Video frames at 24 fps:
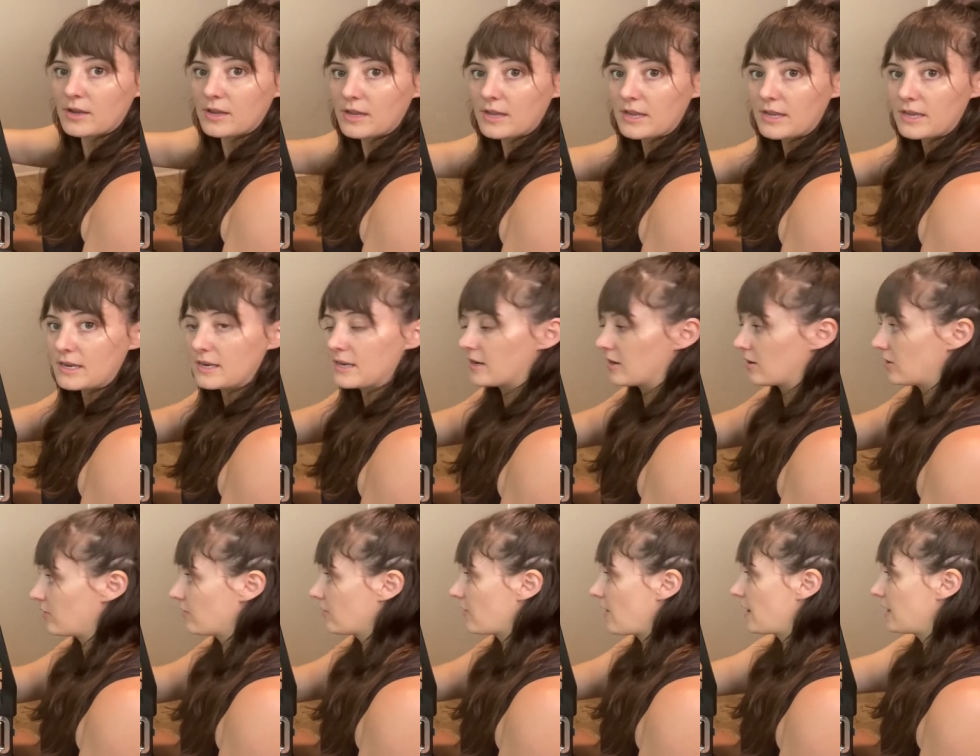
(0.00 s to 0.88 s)
in here
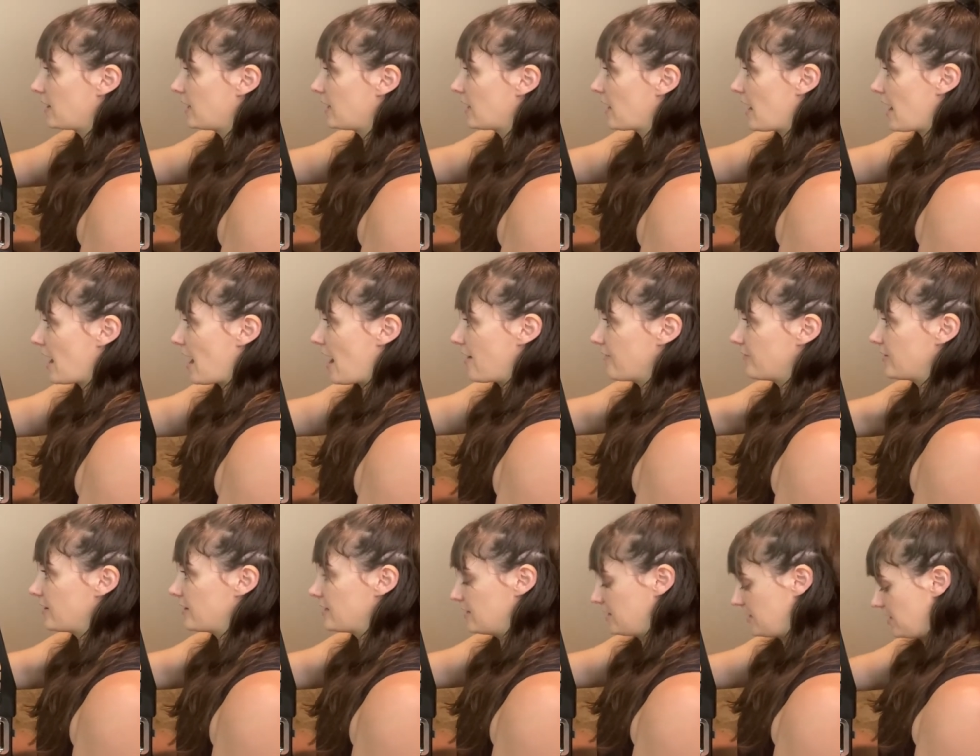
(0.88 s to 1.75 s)
already. I
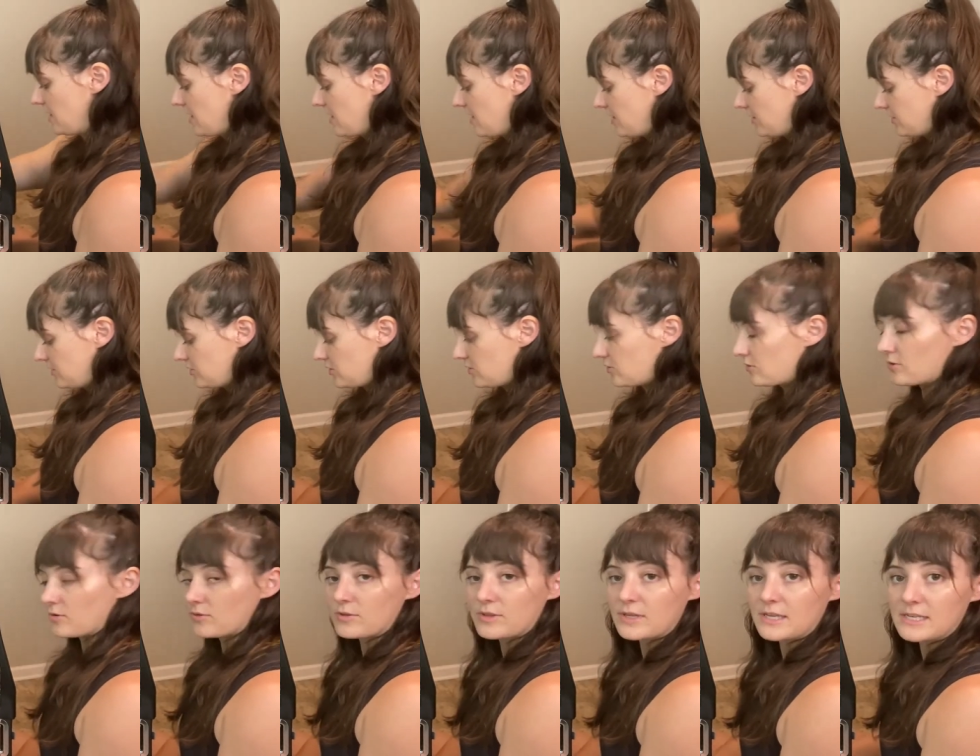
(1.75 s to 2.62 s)
haven't
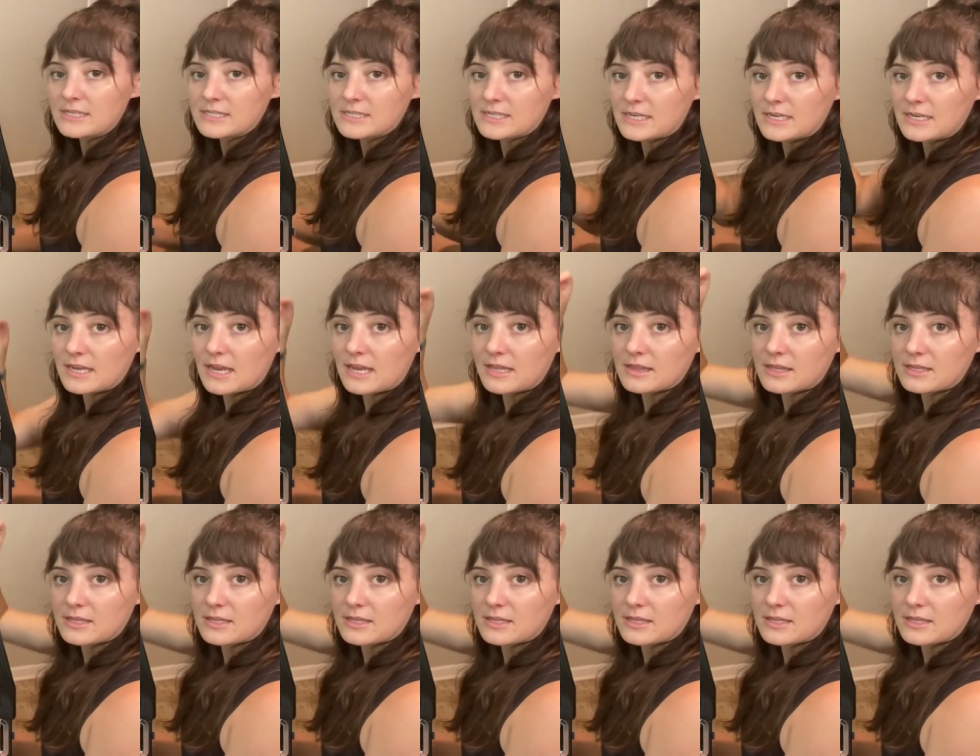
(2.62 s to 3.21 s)
screwed these in yet.